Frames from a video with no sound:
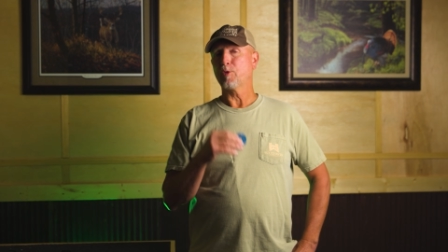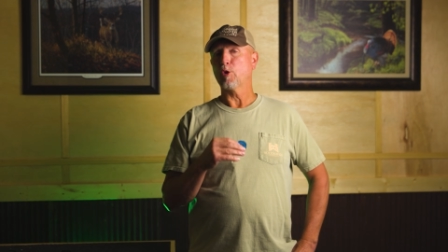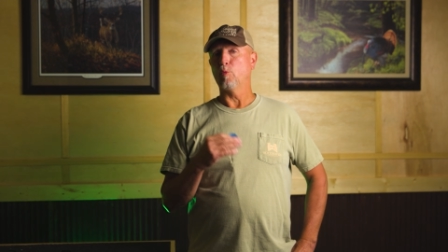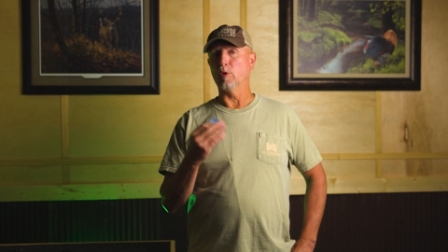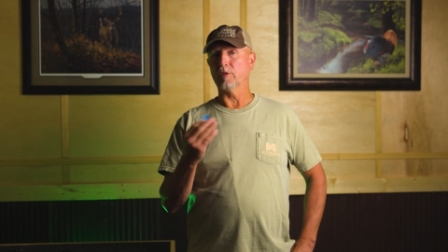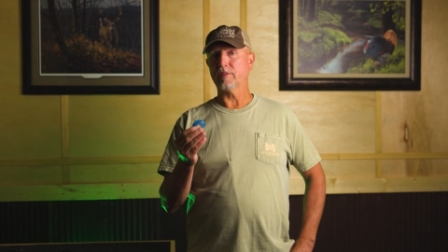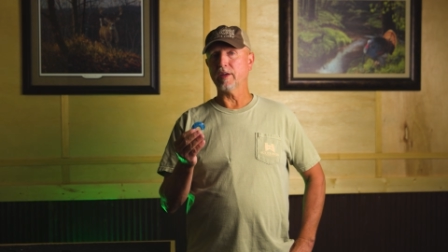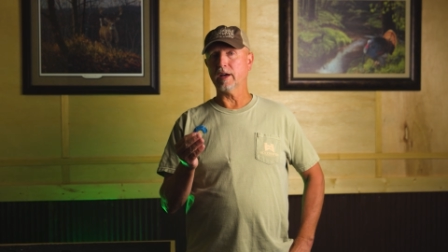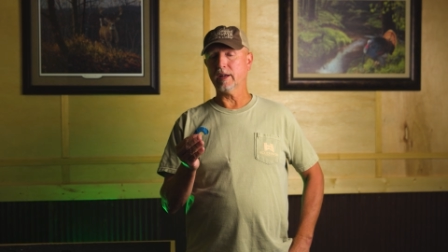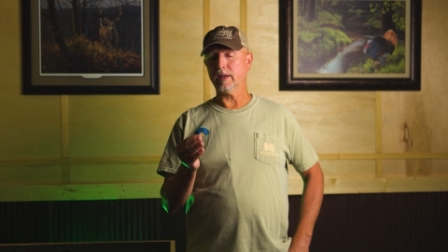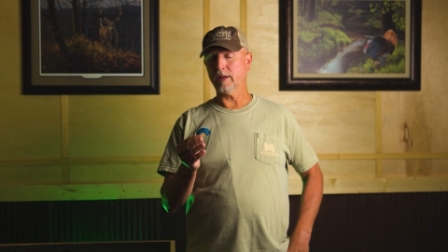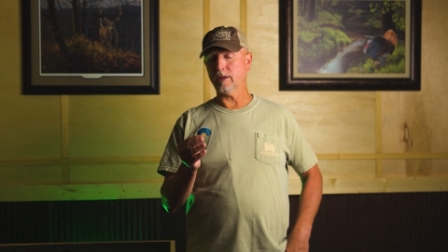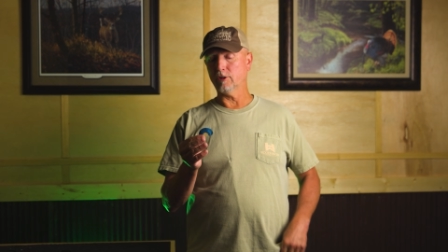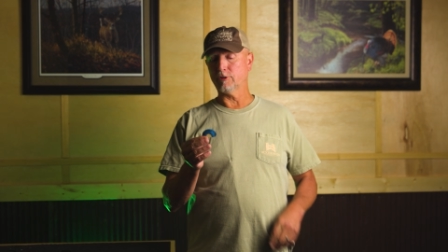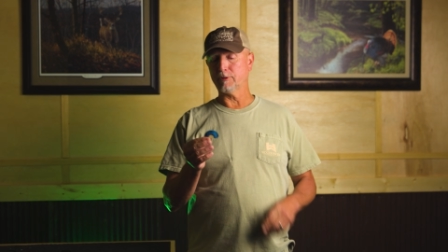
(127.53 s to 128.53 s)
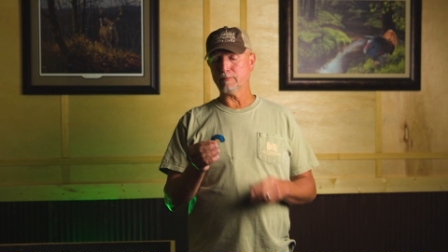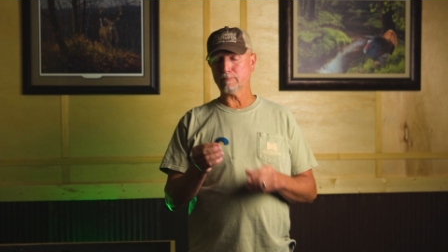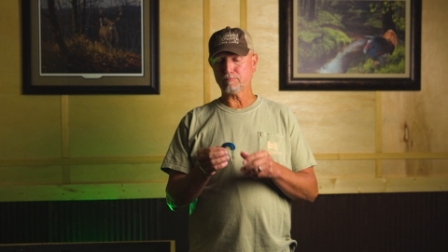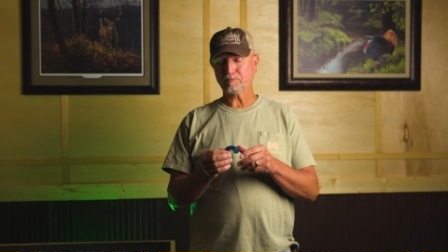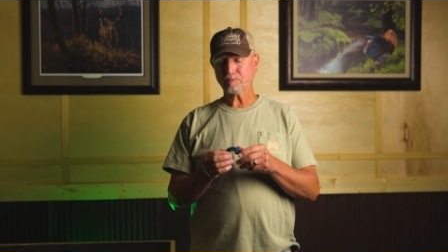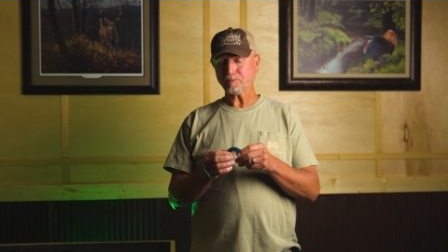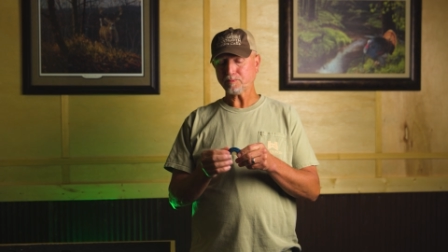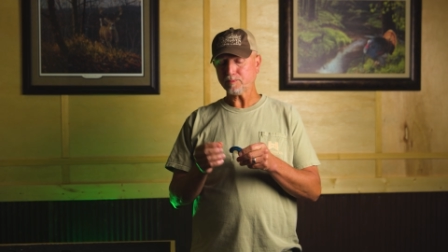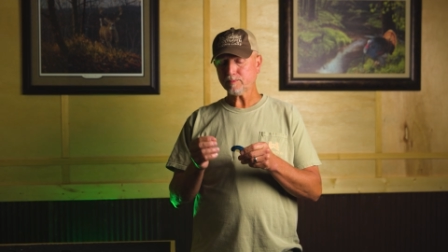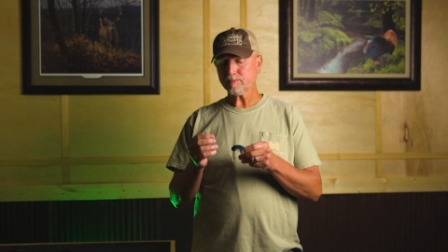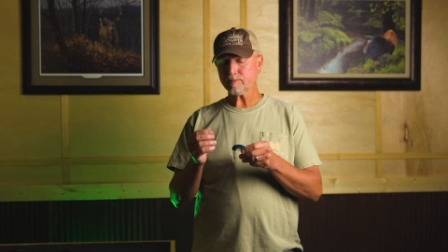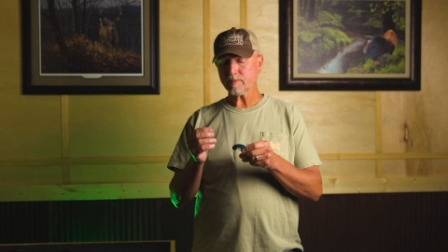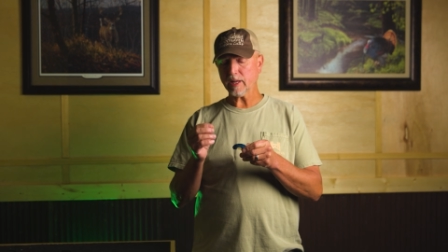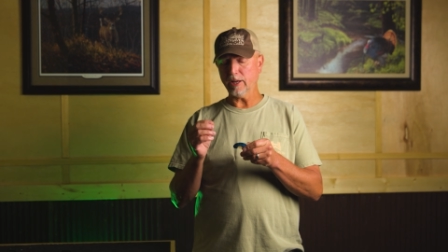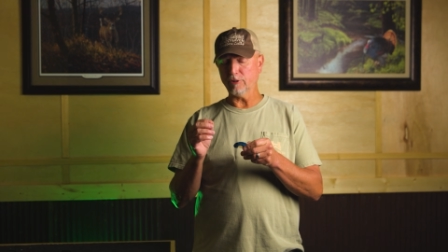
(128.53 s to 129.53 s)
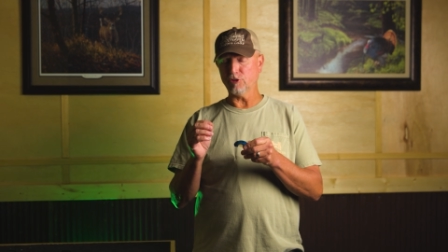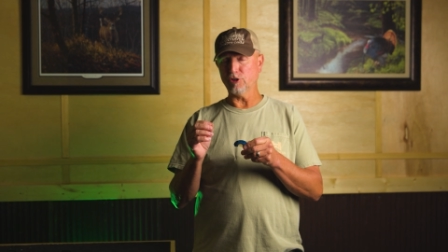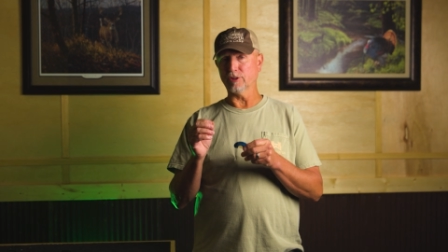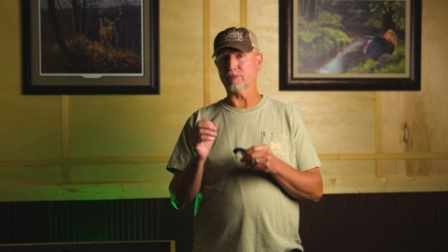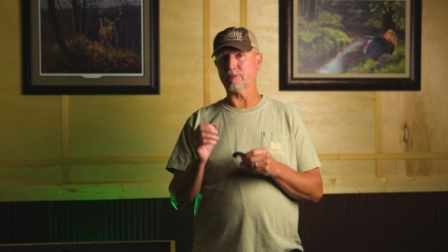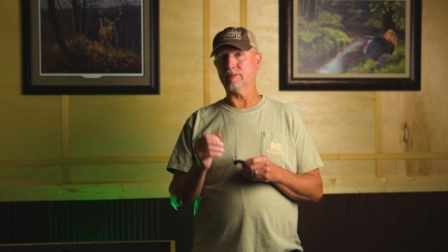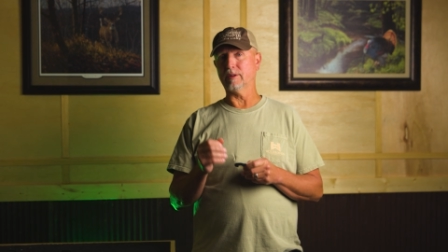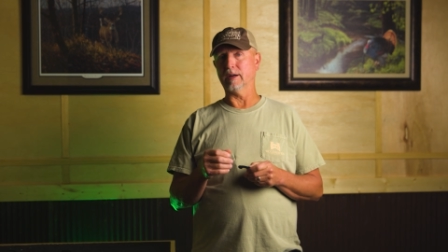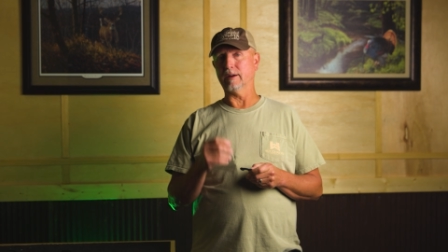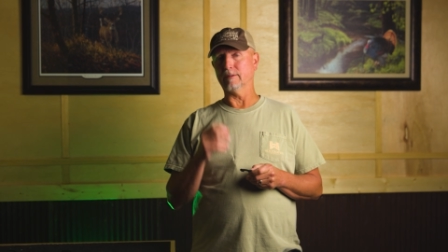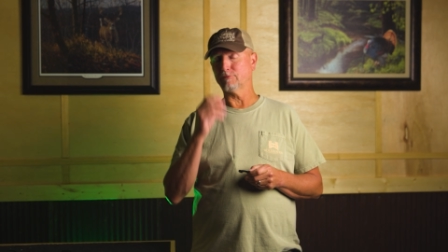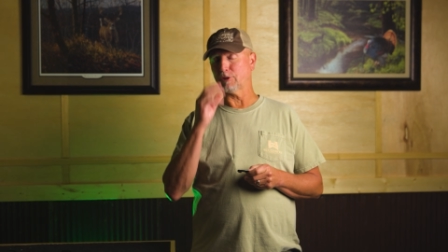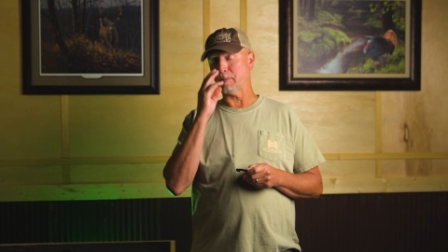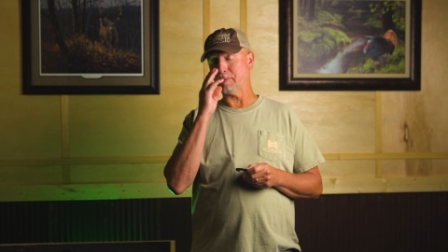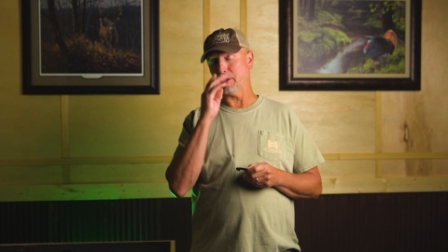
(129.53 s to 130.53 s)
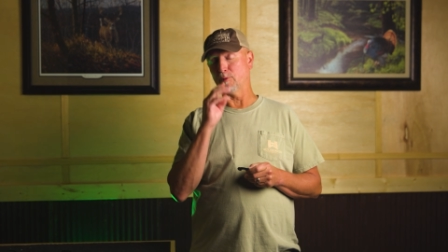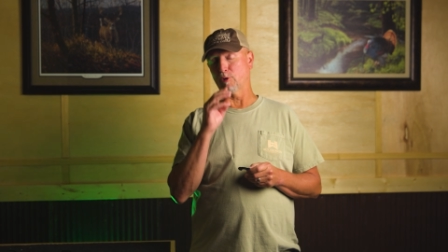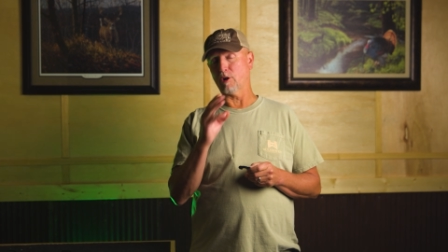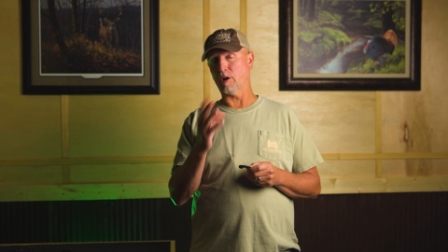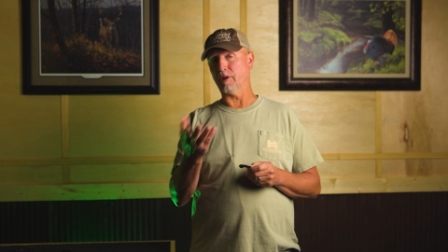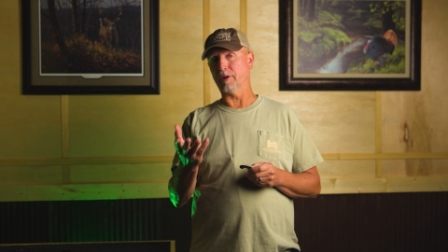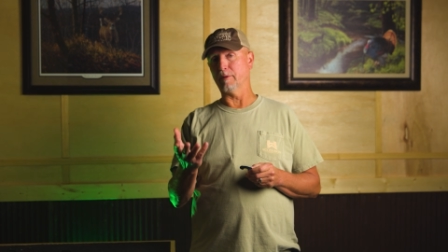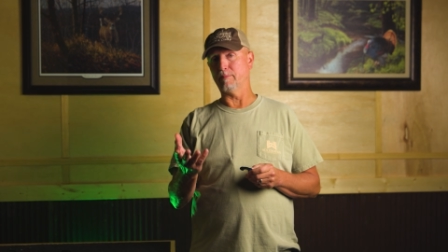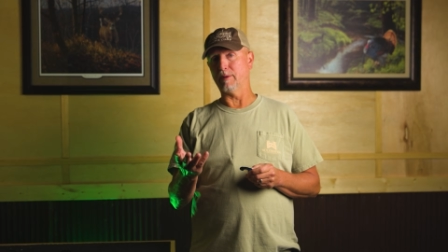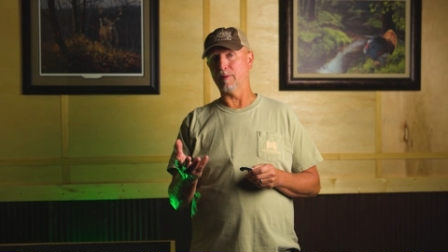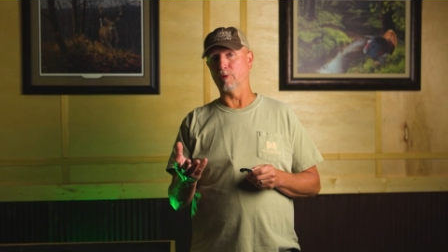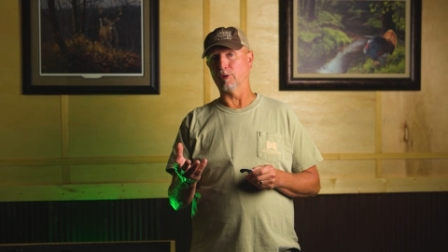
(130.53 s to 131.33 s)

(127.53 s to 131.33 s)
What that is just, some people call it a bubble